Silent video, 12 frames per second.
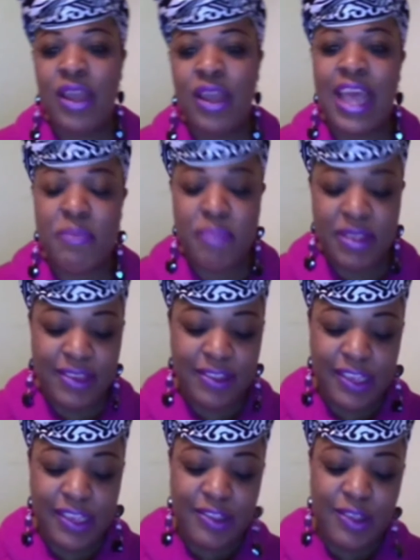online
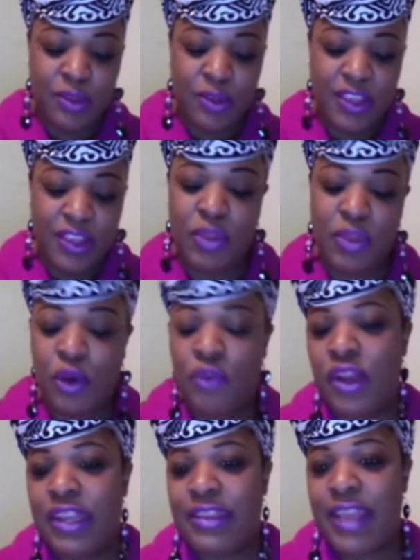business consultant with
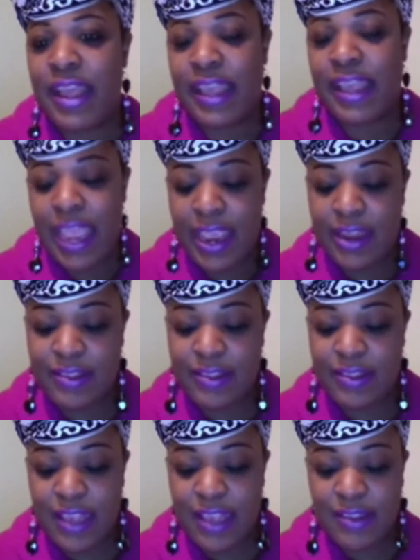over a decade in
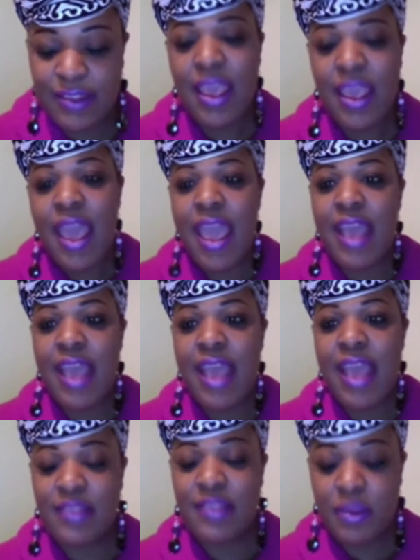assisting
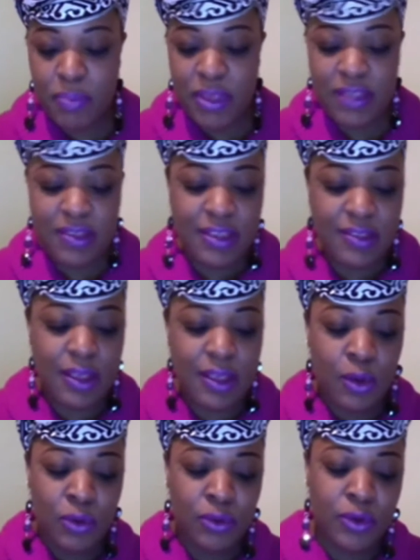SME business
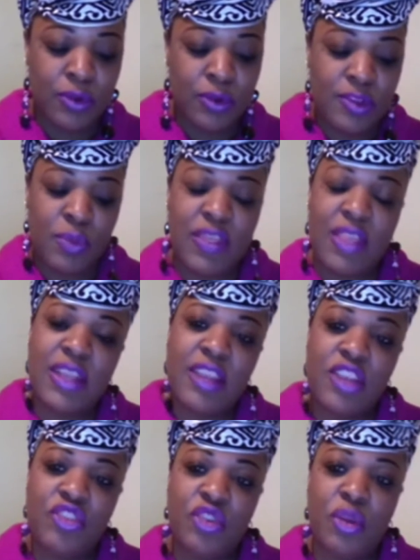owners within
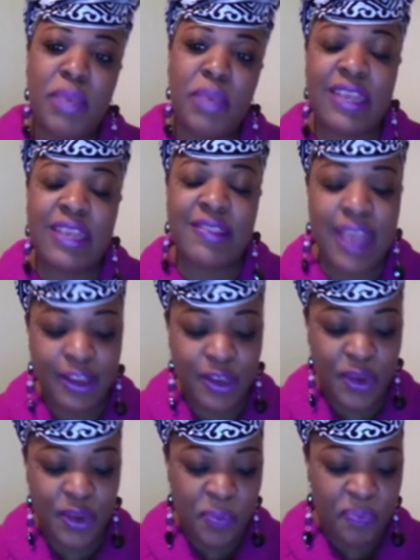the digital media
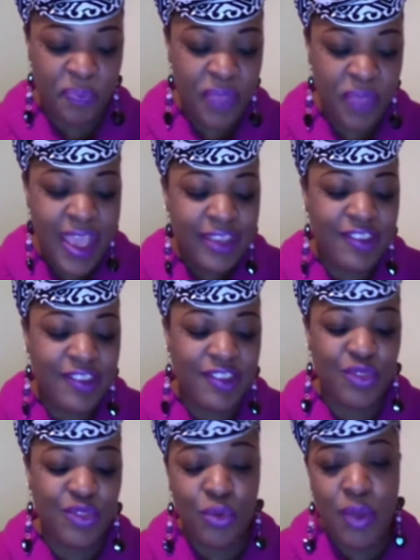sector.
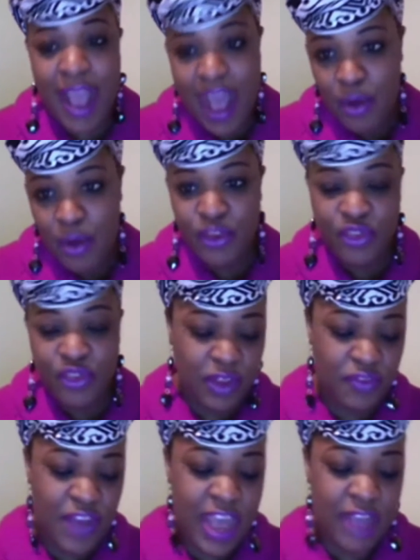Throughout her
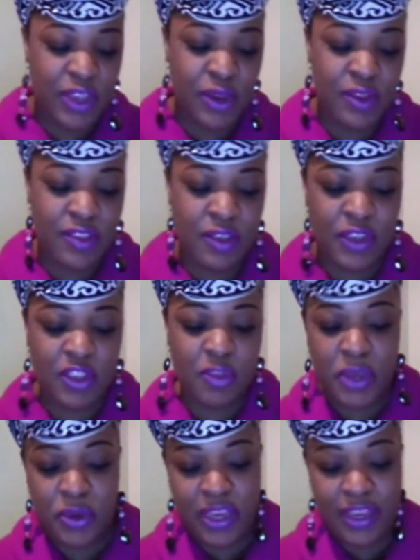25 years of
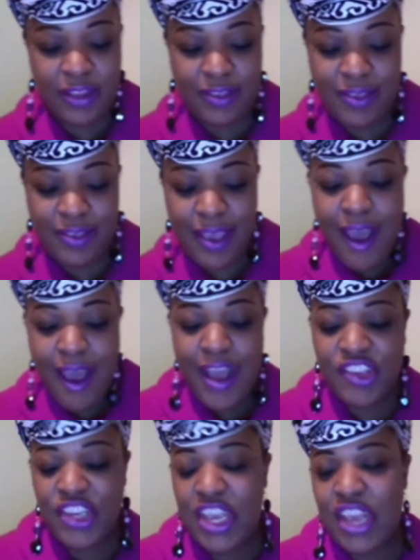experience,
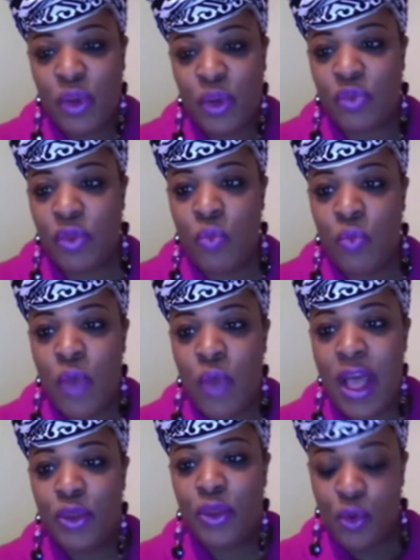she has worked with
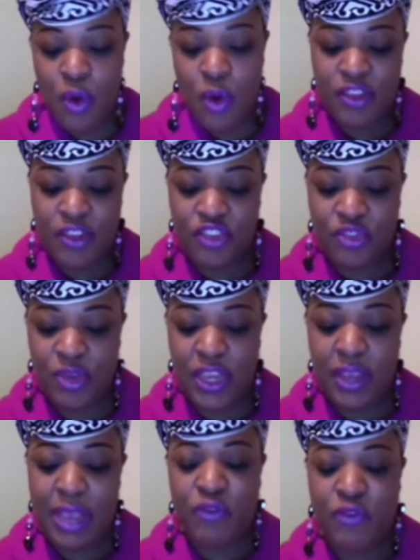well-known Wall
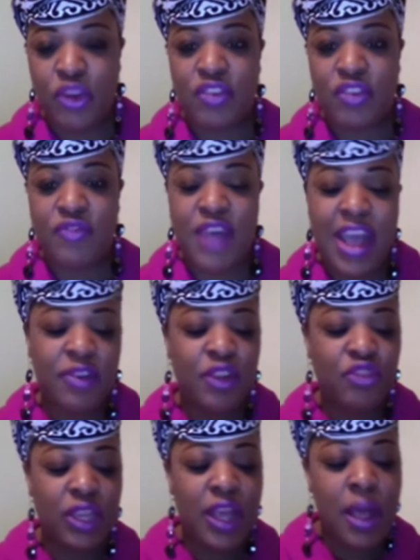Street and Fortune
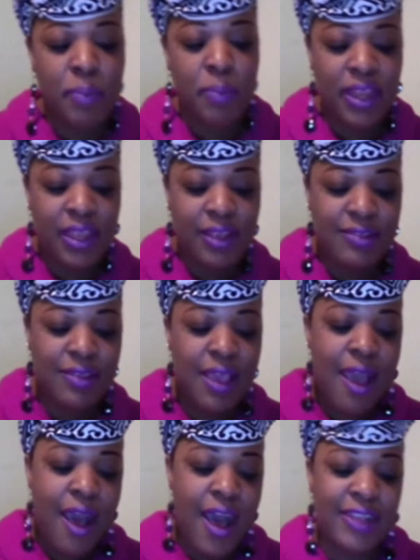500 companies,